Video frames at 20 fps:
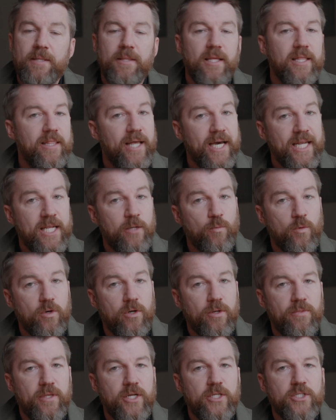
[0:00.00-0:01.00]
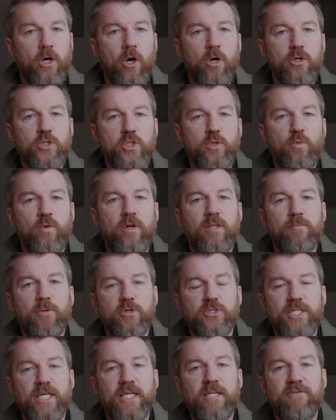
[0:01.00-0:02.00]
in the lighting world that is also one of the
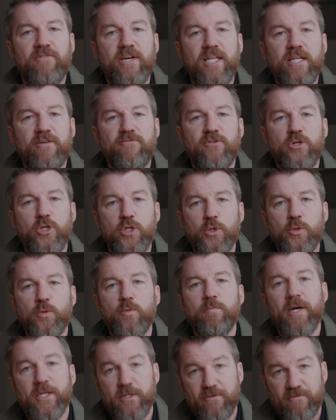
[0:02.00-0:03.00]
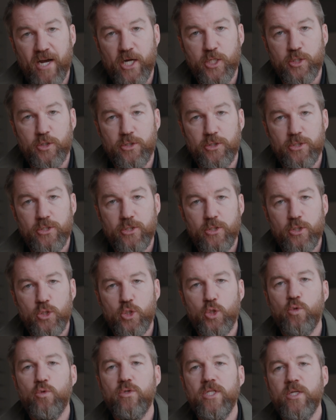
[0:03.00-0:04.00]
most innovative new manufacturers,
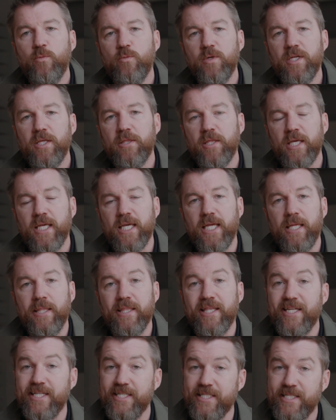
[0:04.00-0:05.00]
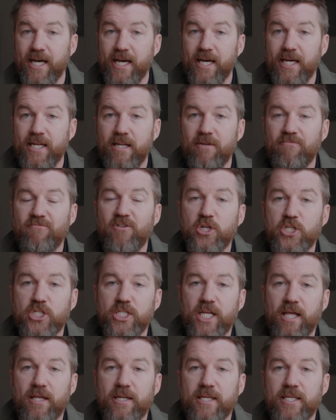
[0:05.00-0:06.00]
truly rethinking the design and
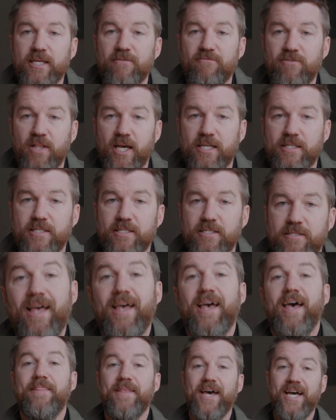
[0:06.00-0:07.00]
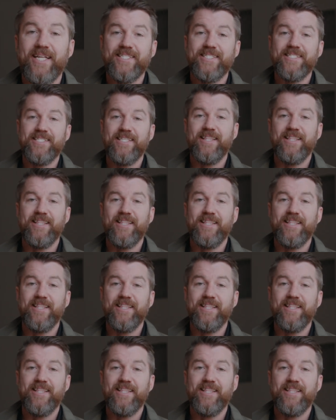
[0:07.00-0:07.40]
functionality of lights. And that's